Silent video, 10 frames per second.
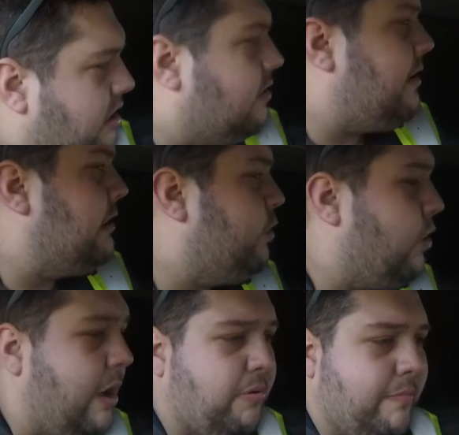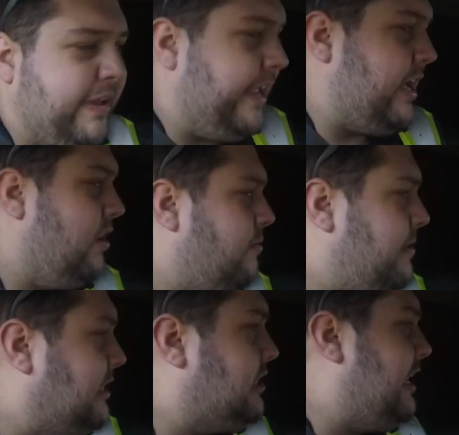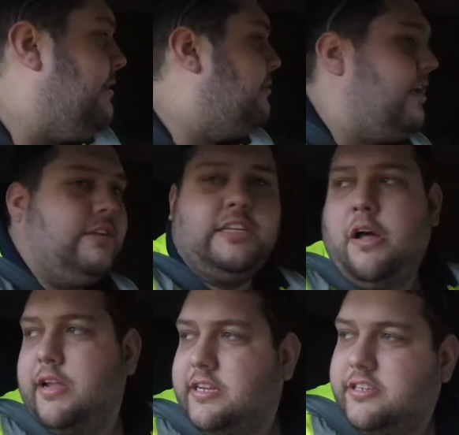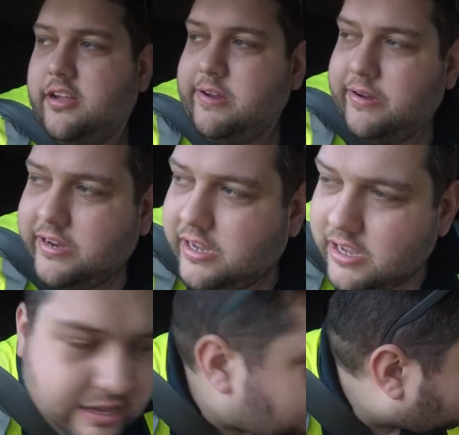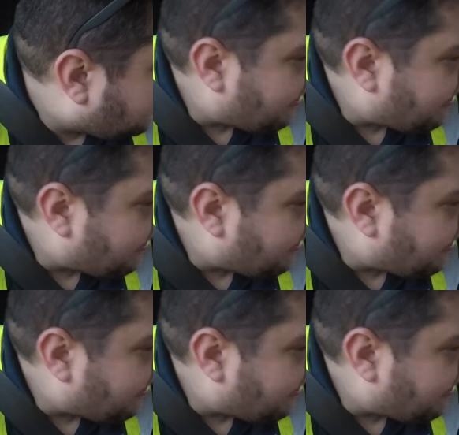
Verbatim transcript: I caught up on my sleep last night, so I'm